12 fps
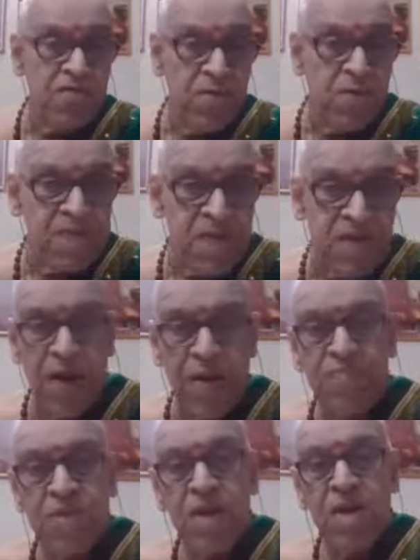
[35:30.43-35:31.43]
from Shiva.
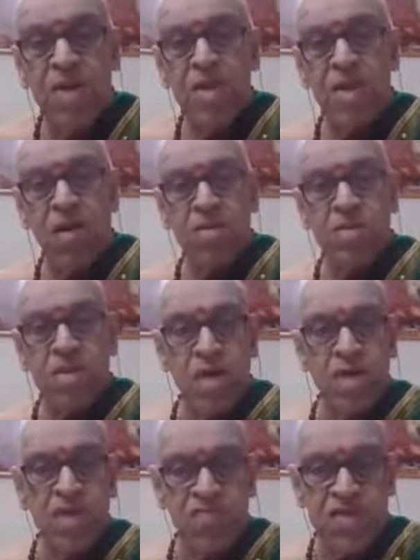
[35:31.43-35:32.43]

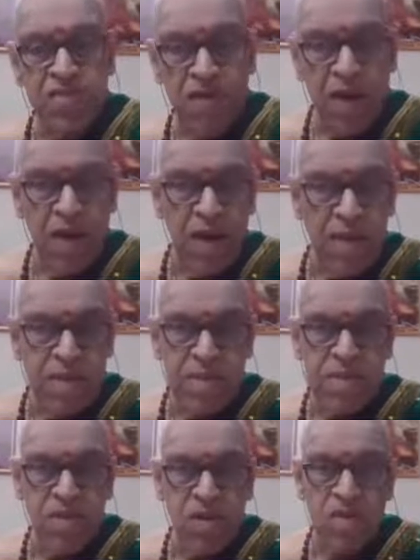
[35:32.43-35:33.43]
Consort of Shiva does
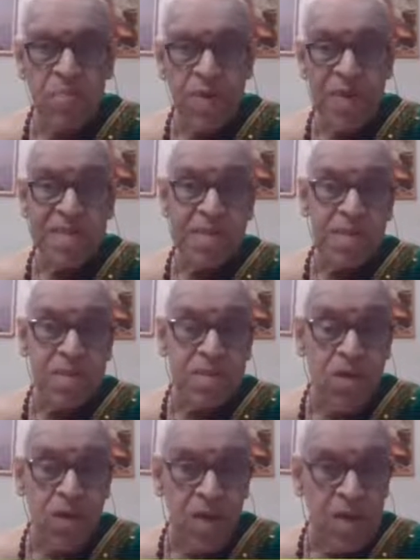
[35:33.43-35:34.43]
not mean she is
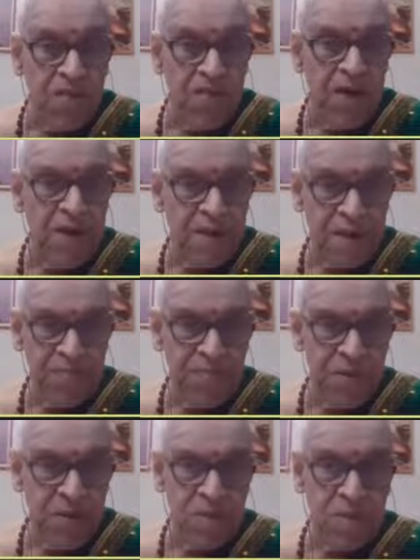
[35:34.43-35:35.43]
non-different.
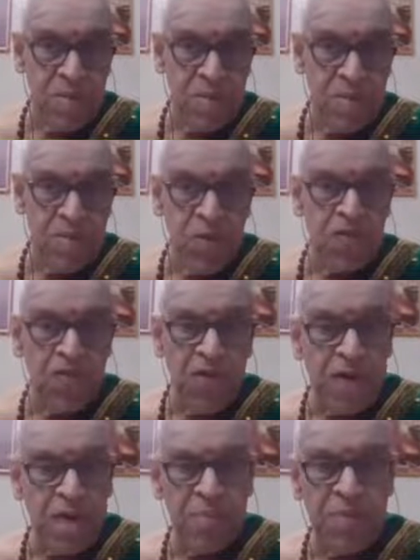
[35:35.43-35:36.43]
Now the beautiful
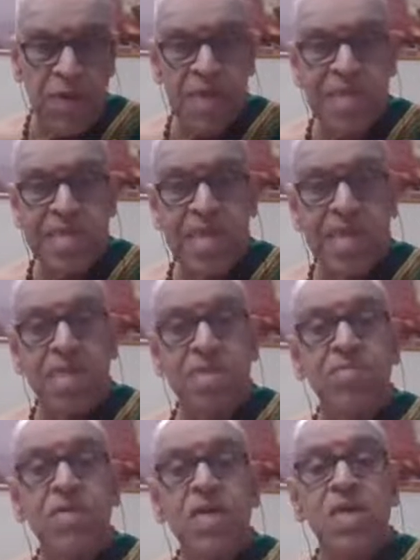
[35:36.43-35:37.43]
interpretation is
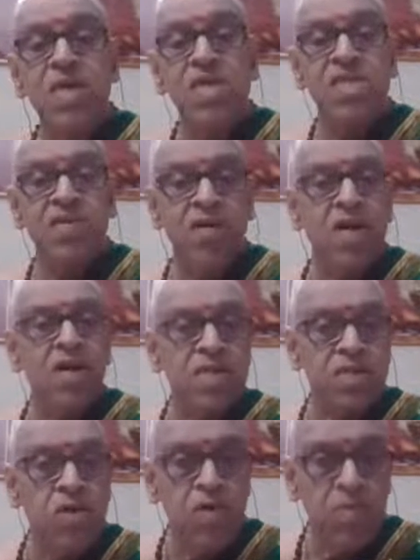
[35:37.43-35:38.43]
Shiva
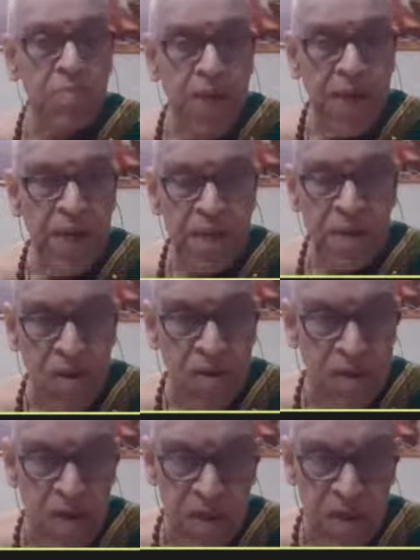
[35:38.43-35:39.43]
does not mean
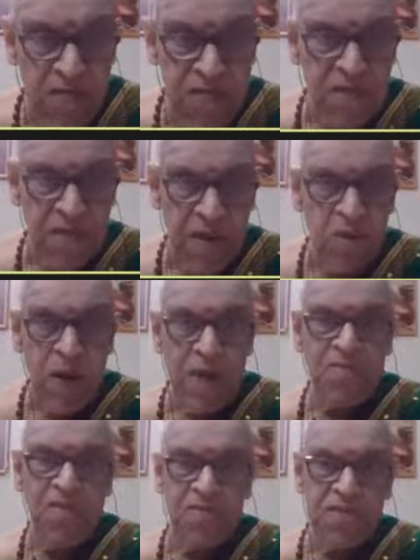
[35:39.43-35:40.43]
consort of Shiva,
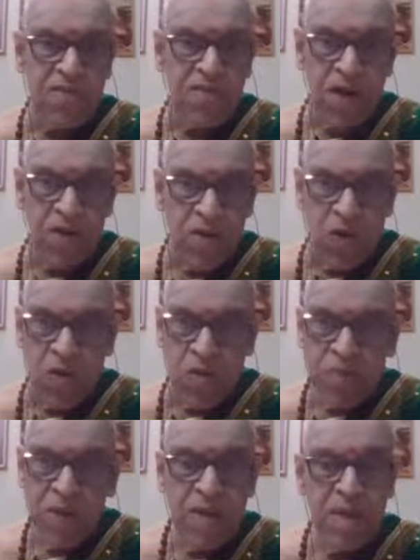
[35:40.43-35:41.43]
wife of Shiva. No,
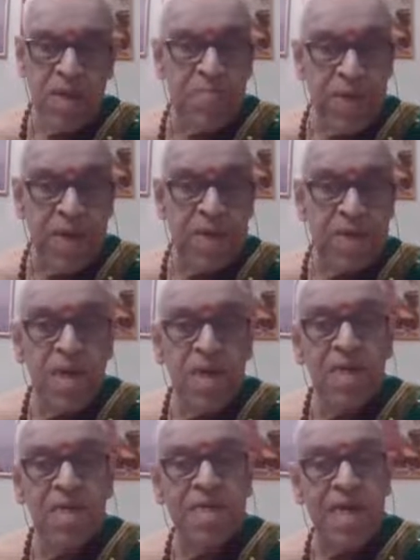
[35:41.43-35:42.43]
it means
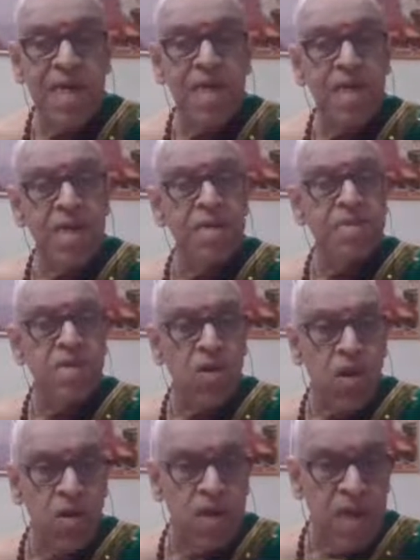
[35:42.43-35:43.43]
she is
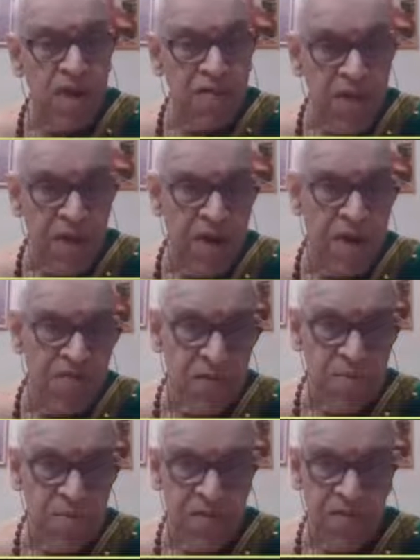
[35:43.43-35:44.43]
non-different
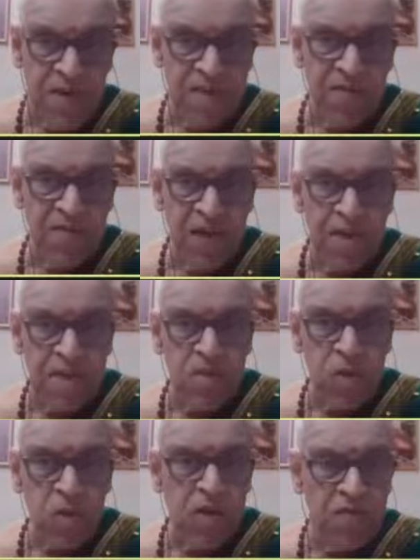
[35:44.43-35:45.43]
from Shiva. Shiva is
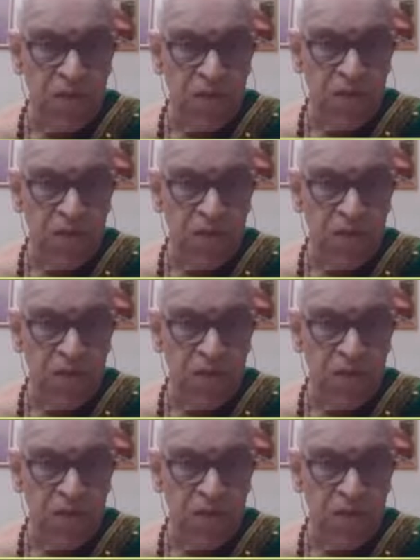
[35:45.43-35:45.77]
no different